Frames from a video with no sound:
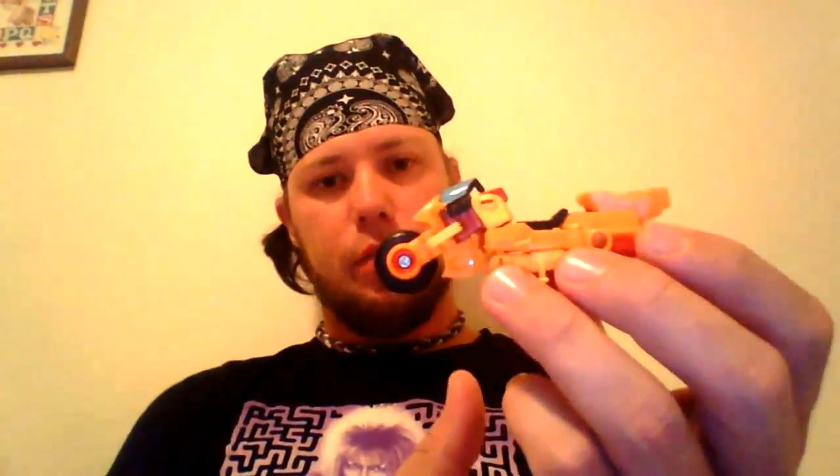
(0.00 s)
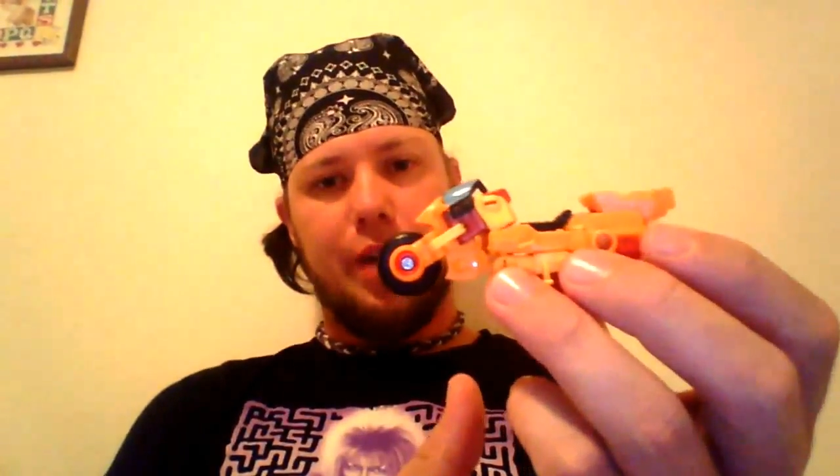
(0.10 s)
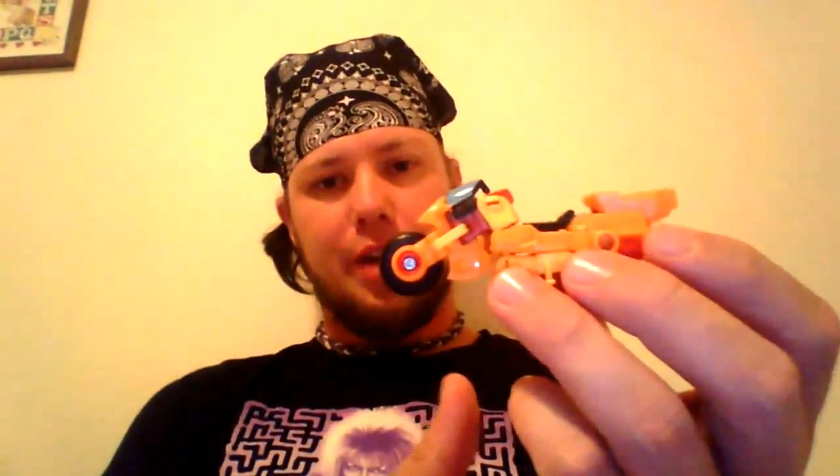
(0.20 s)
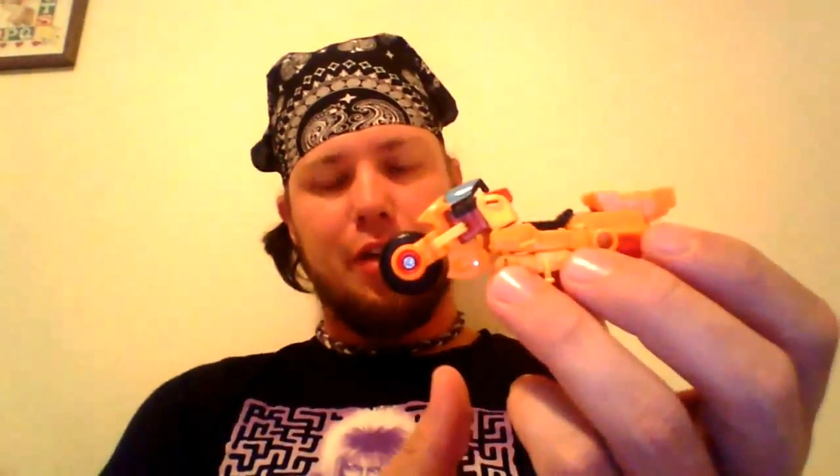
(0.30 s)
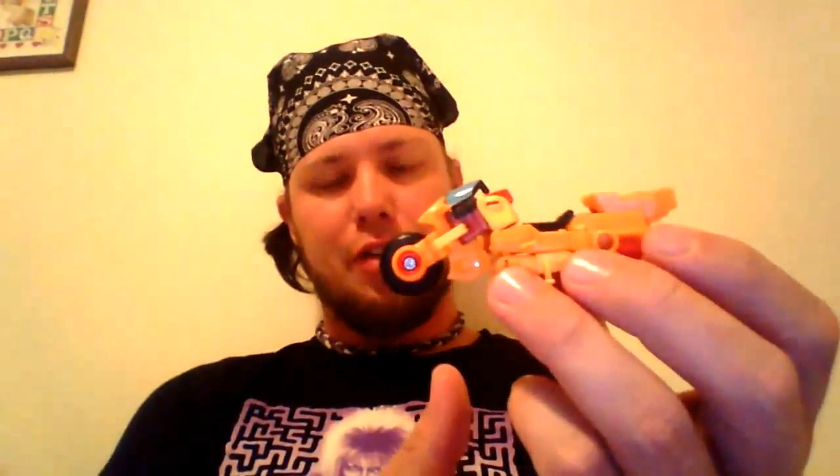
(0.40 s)

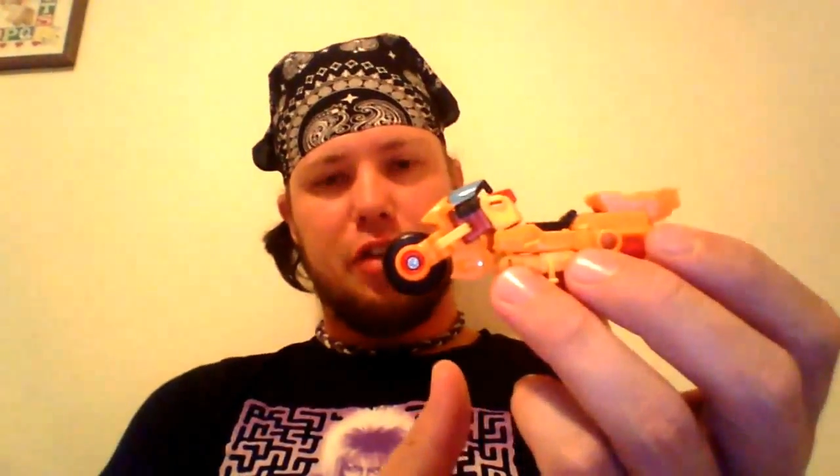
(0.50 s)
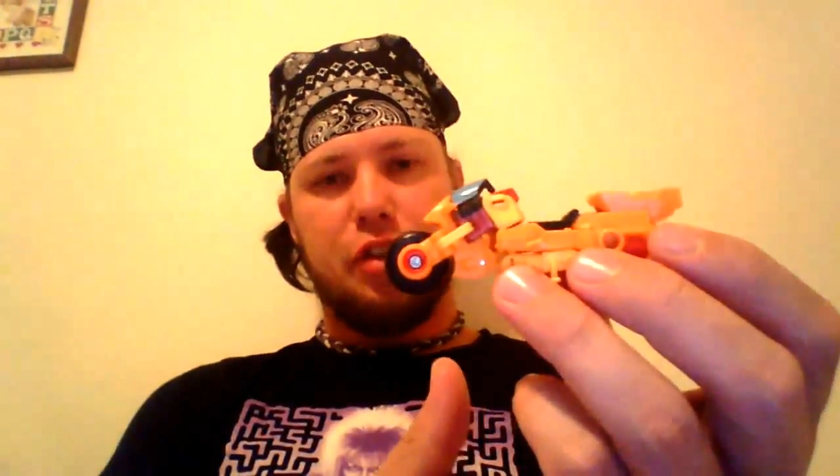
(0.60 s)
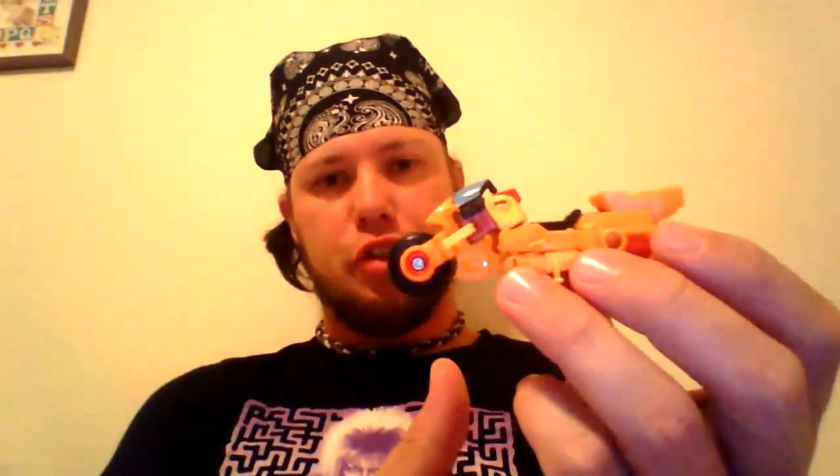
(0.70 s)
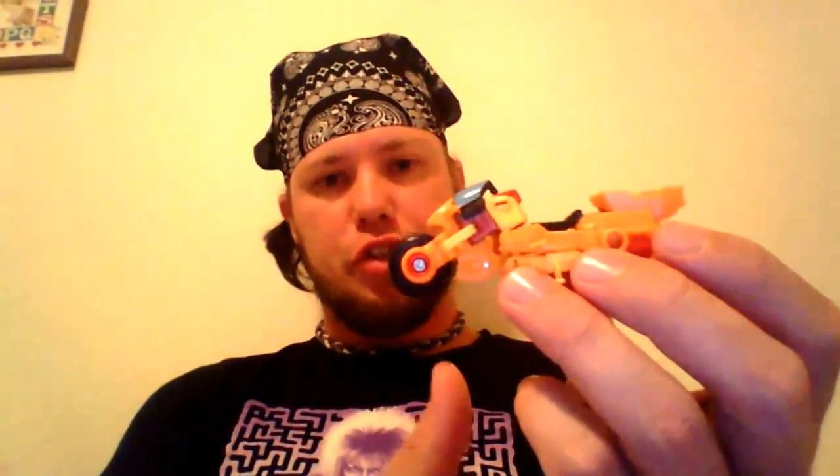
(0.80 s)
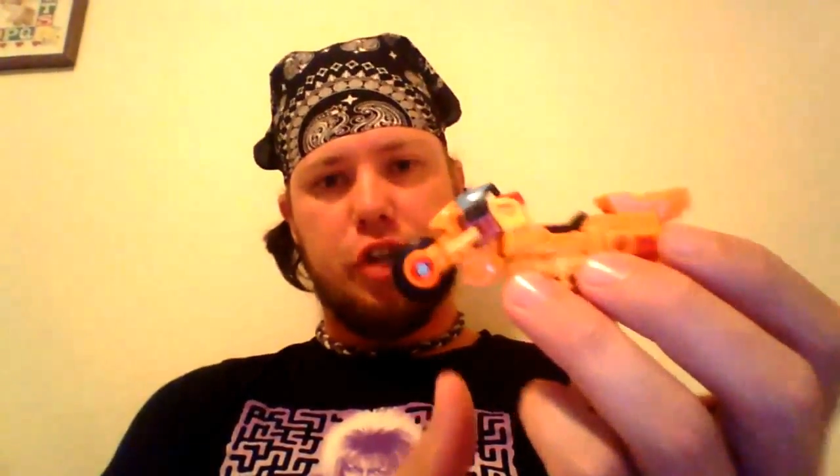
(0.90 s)
Wreck-Gar's a
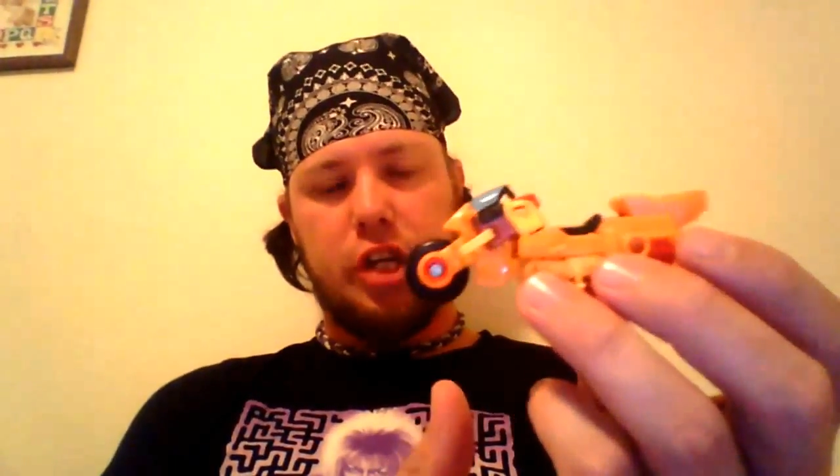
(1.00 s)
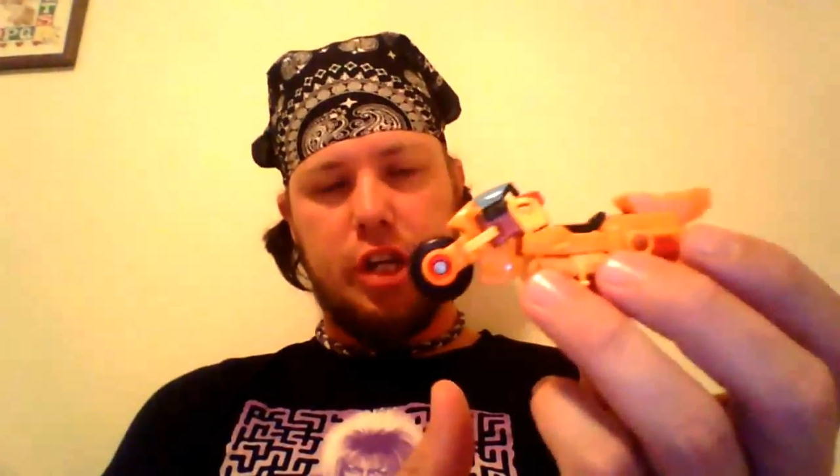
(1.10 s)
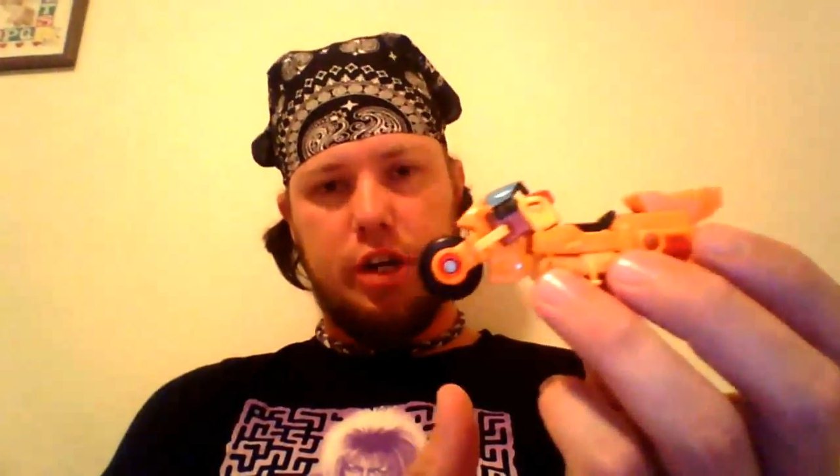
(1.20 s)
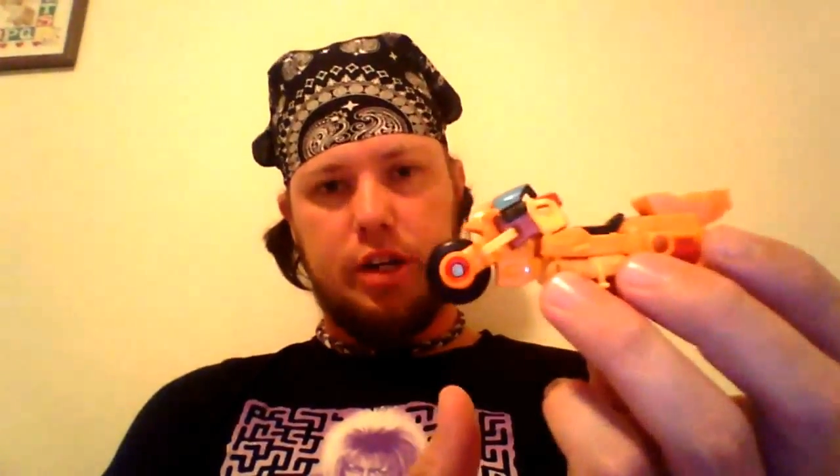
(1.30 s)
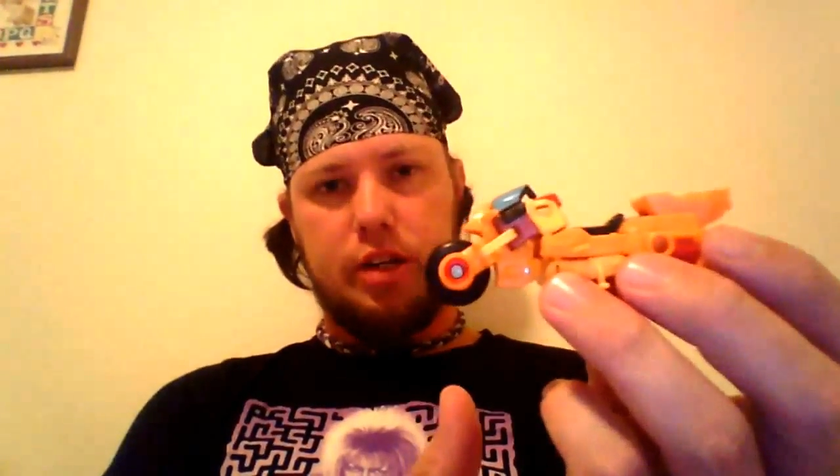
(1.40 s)

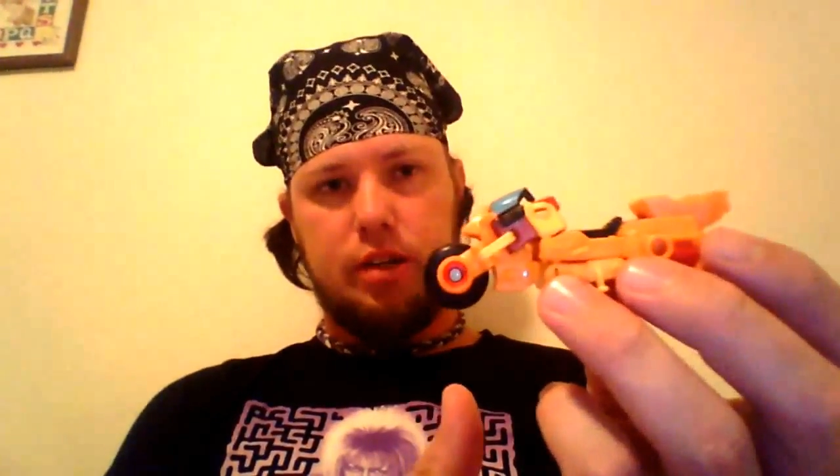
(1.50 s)
Junkion,